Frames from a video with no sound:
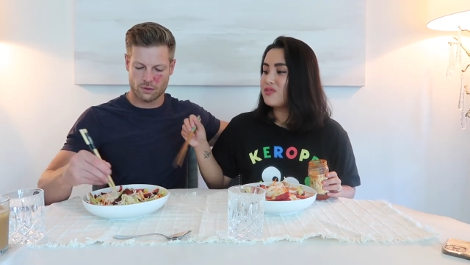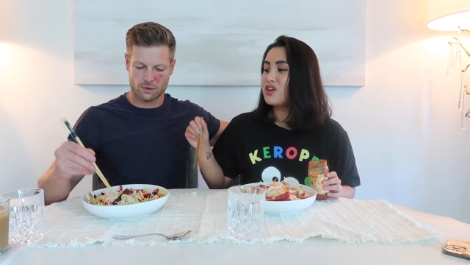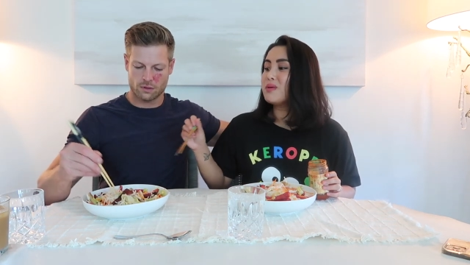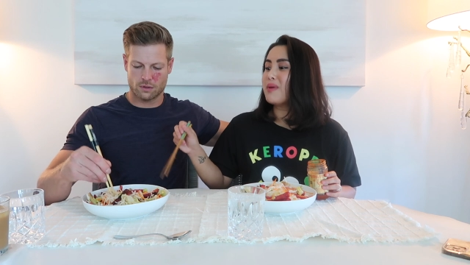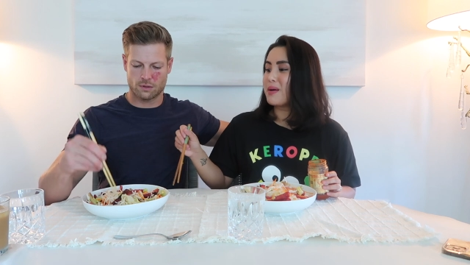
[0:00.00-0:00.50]
Speaker 1: of
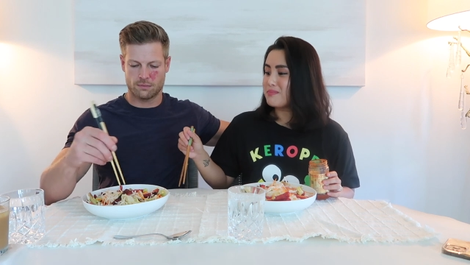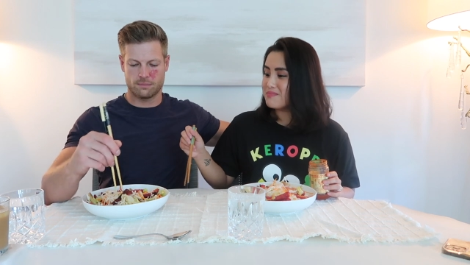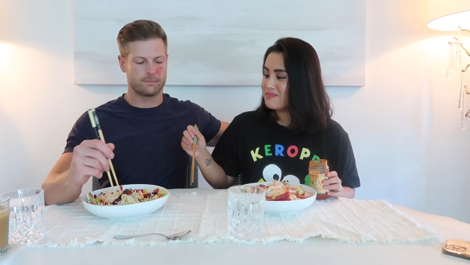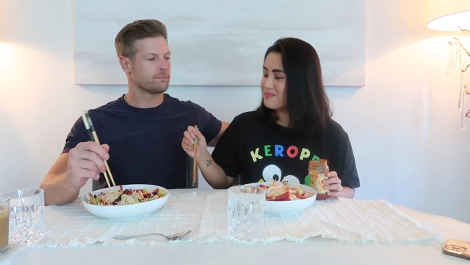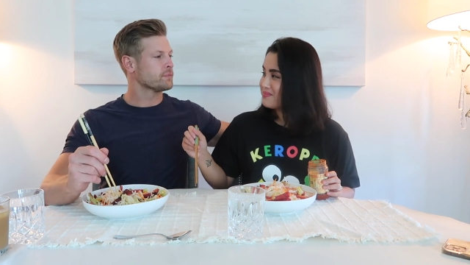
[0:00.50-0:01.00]
nook
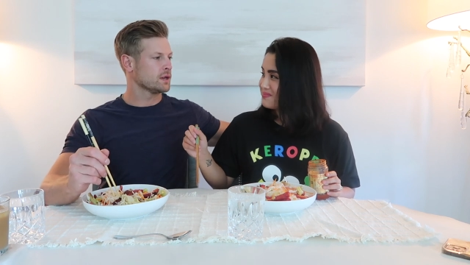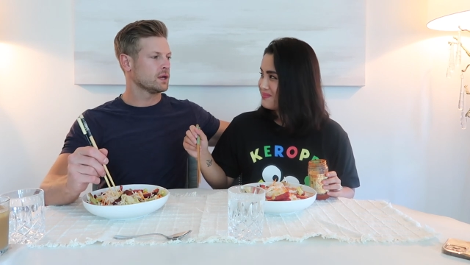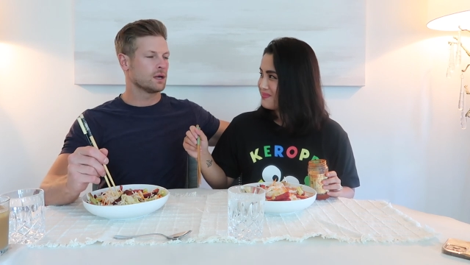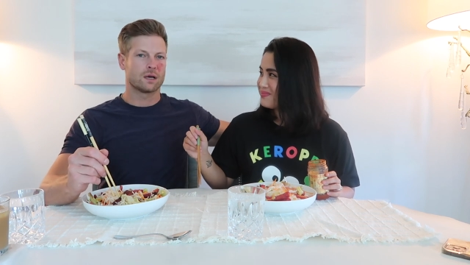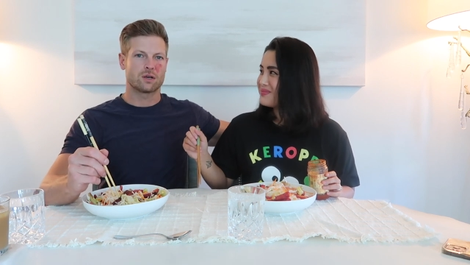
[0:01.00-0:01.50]
mum.
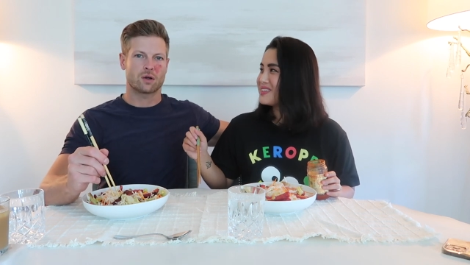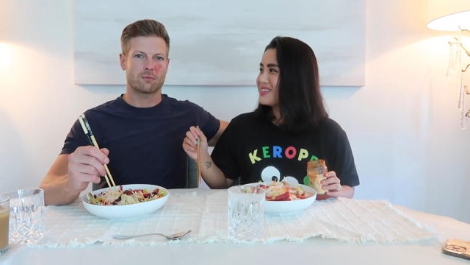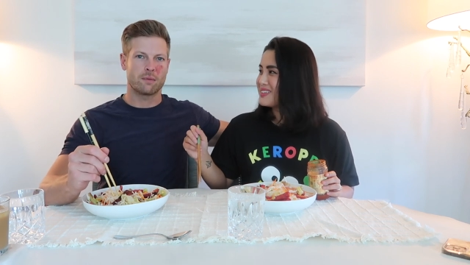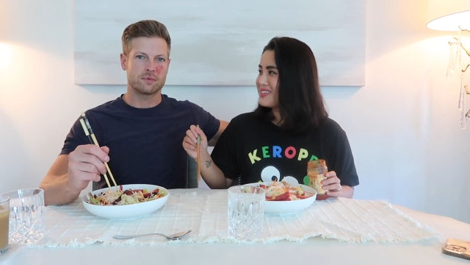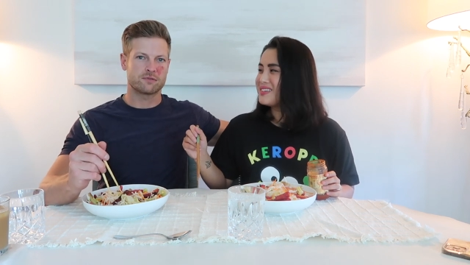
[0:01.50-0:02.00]
Speaker 2: Nook
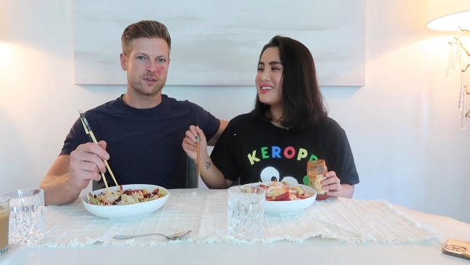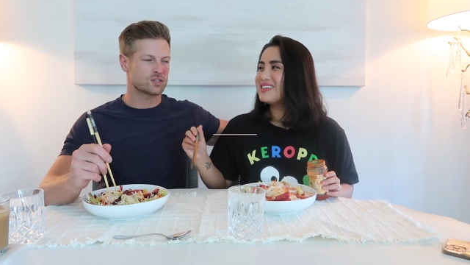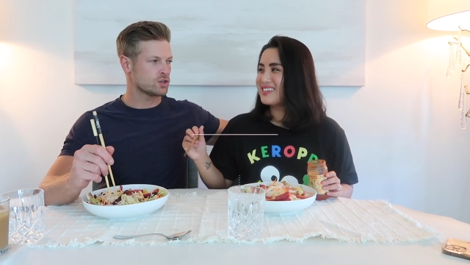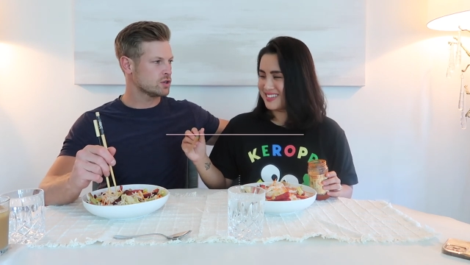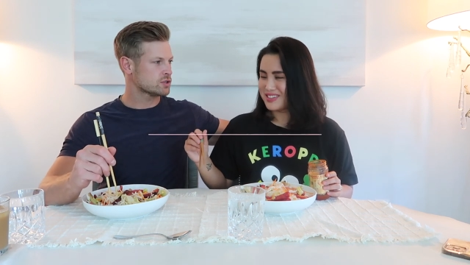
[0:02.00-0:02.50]
mum is
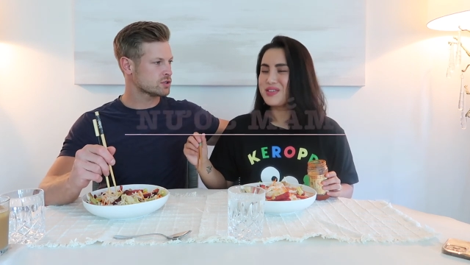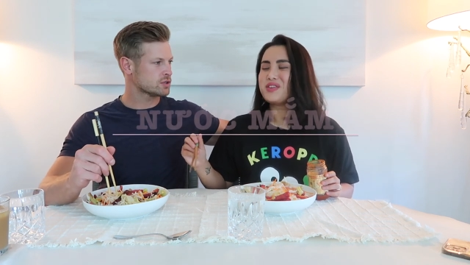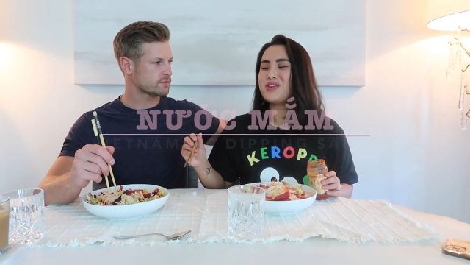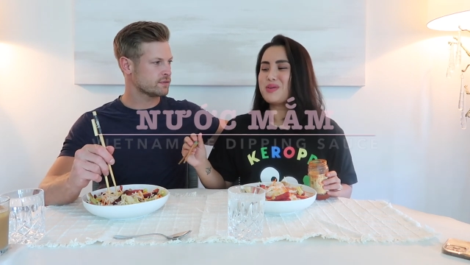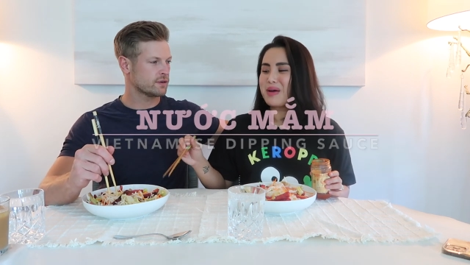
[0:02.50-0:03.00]
fish
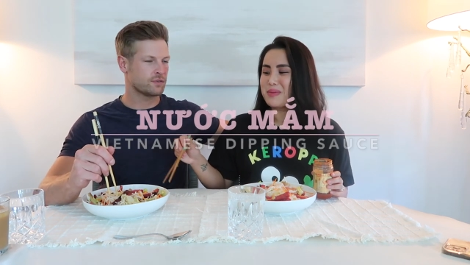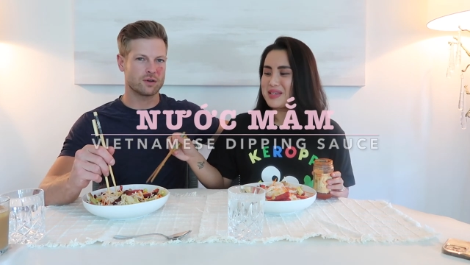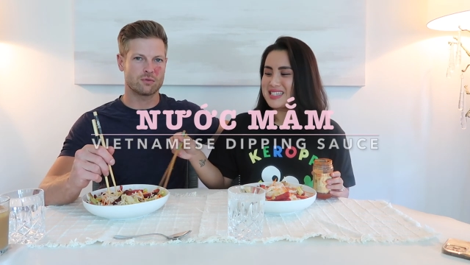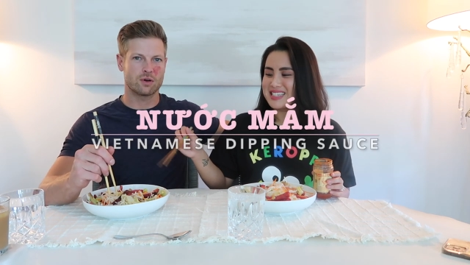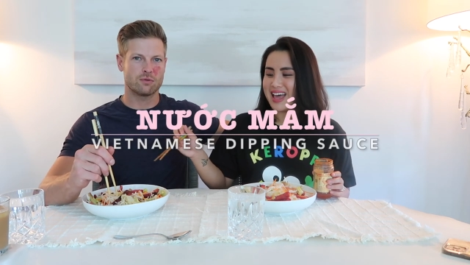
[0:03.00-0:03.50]
sauce. Nook mum
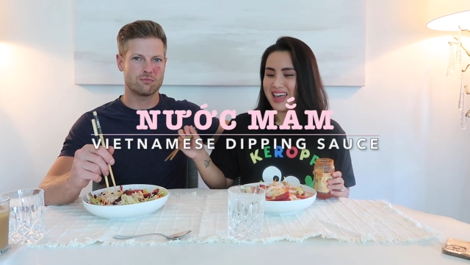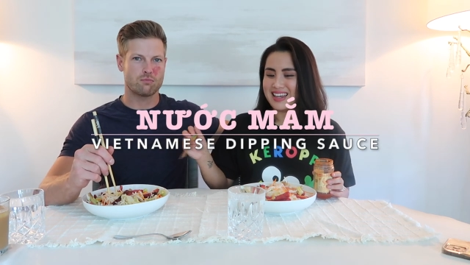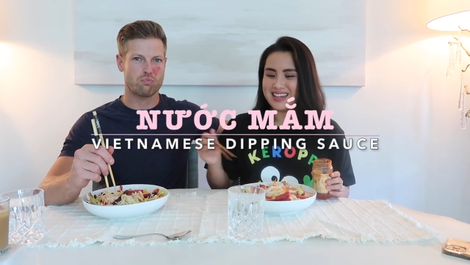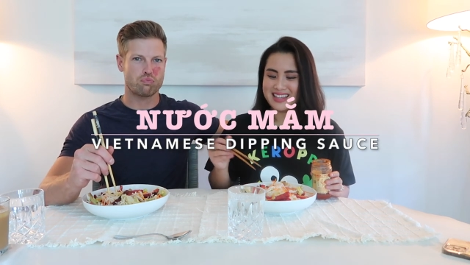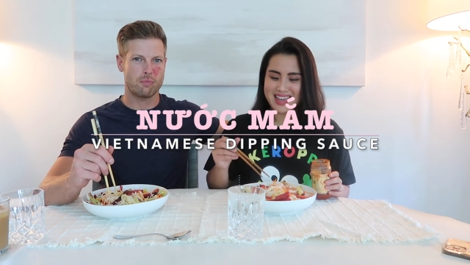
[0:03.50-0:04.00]

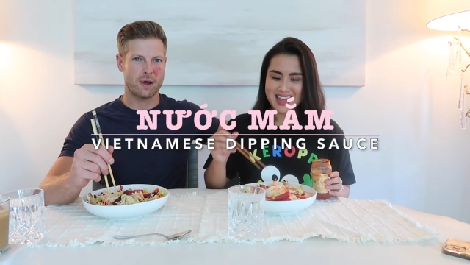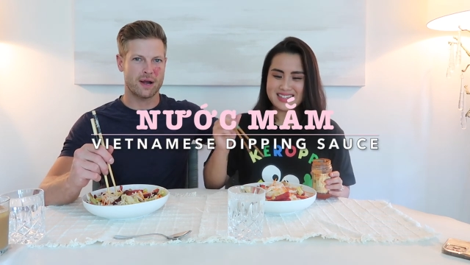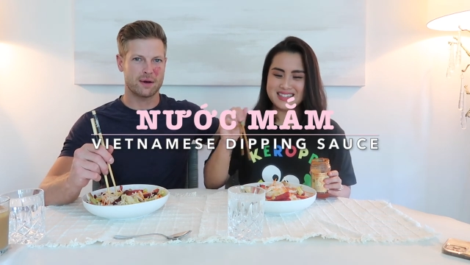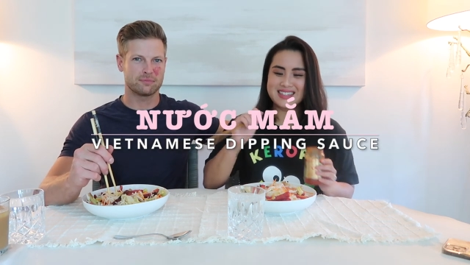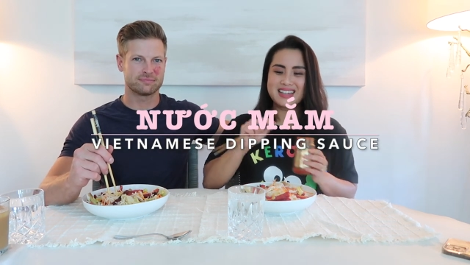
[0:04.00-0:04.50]
inside. Know.
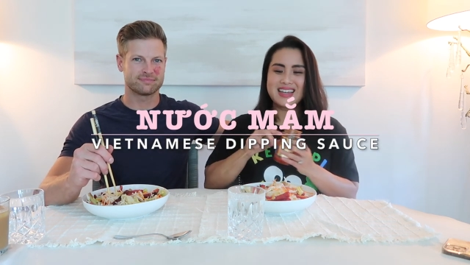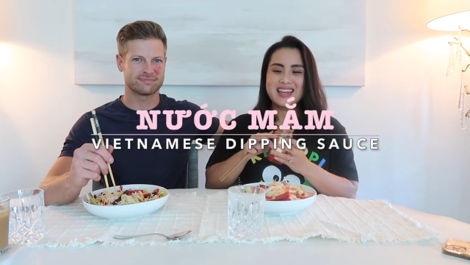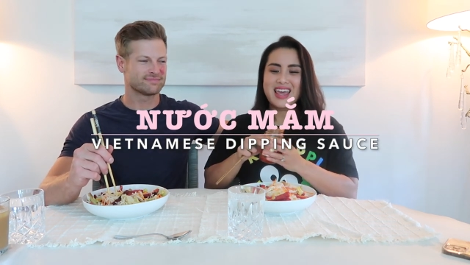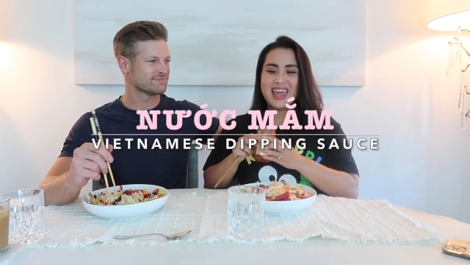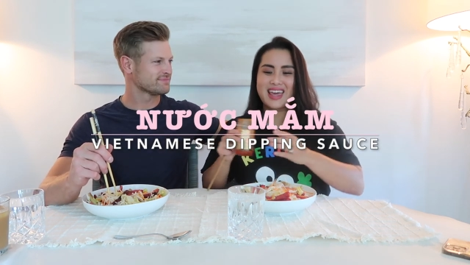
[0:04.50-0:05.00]
Yes.
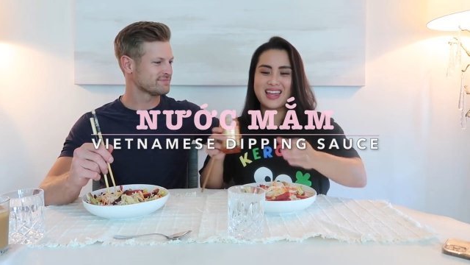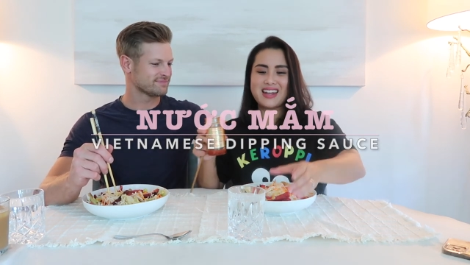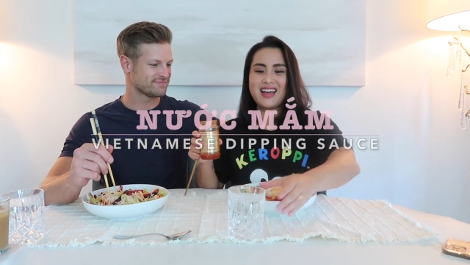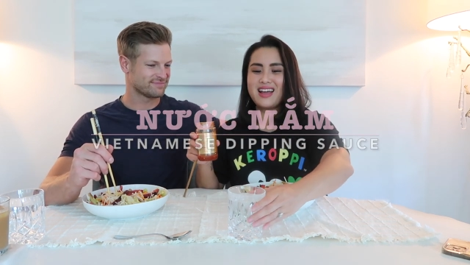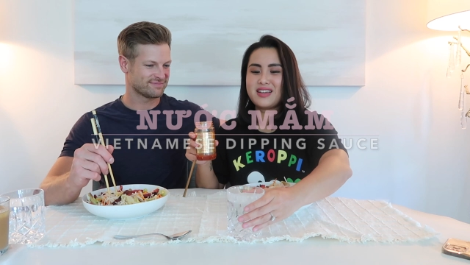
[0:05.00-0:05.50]

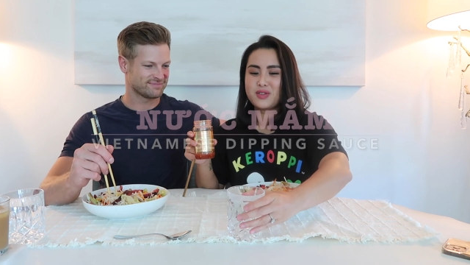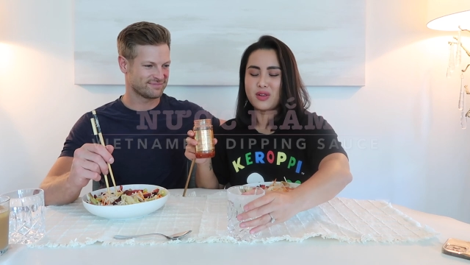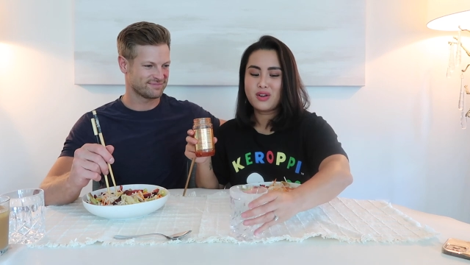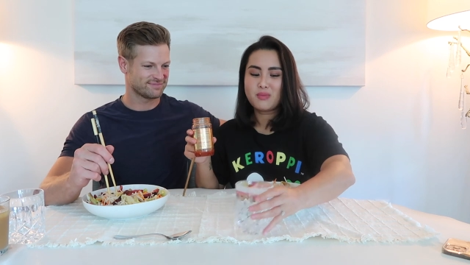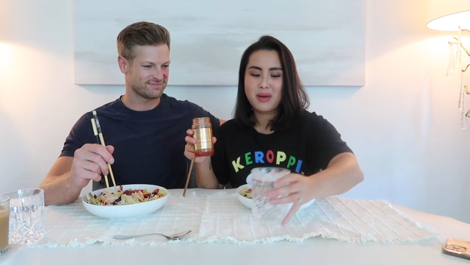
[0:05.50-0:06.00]
Speaker 1: And uh, so
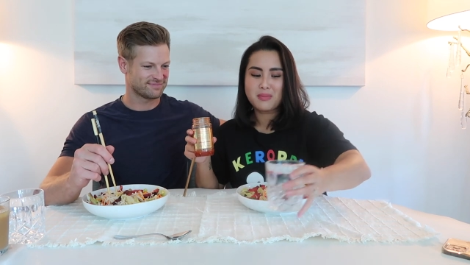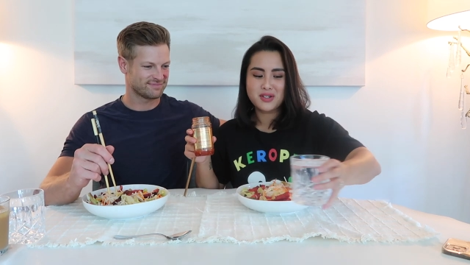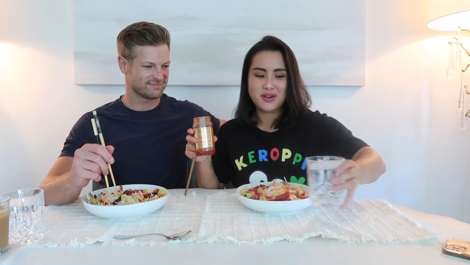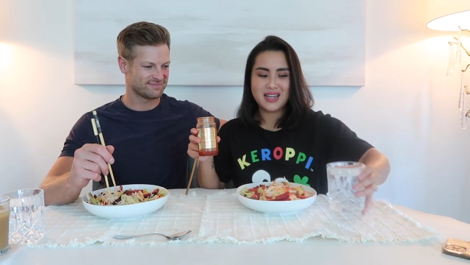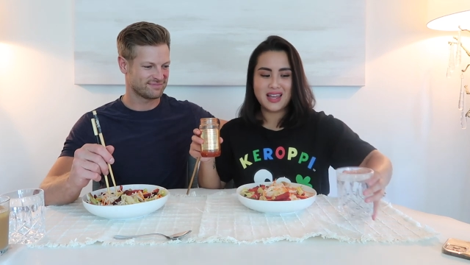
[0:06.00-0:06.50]
the nook
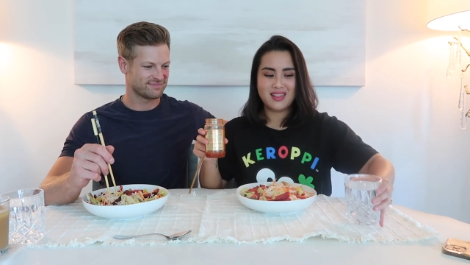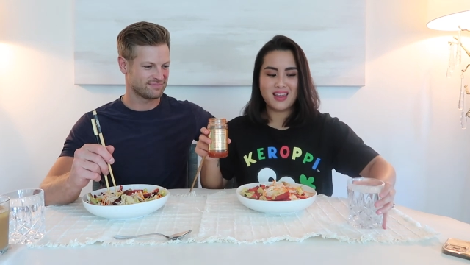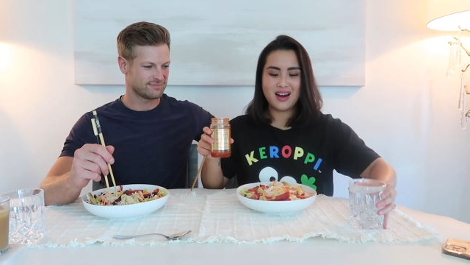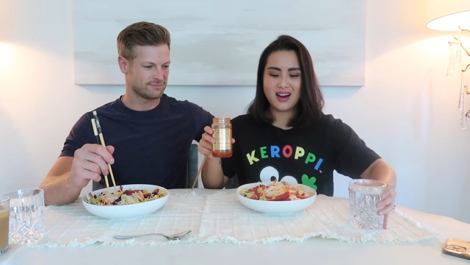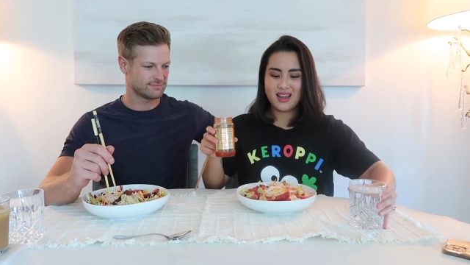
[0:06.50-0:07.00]
mum's already in
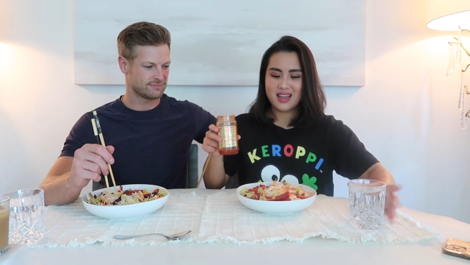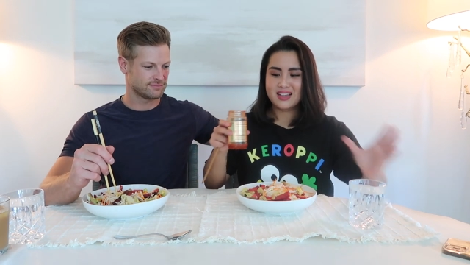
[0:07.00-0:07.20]
there.